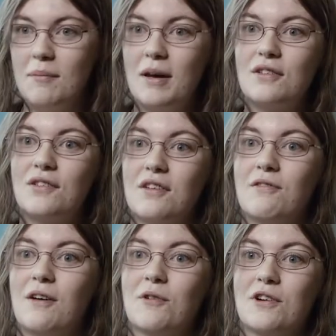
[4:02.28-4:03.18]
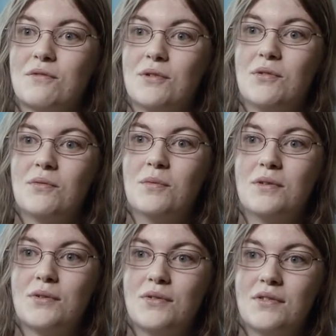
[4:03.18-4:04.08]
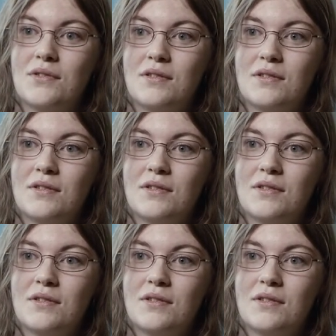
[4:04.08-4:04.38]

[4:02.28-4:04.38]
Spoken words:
The amount of stuff I worked through was,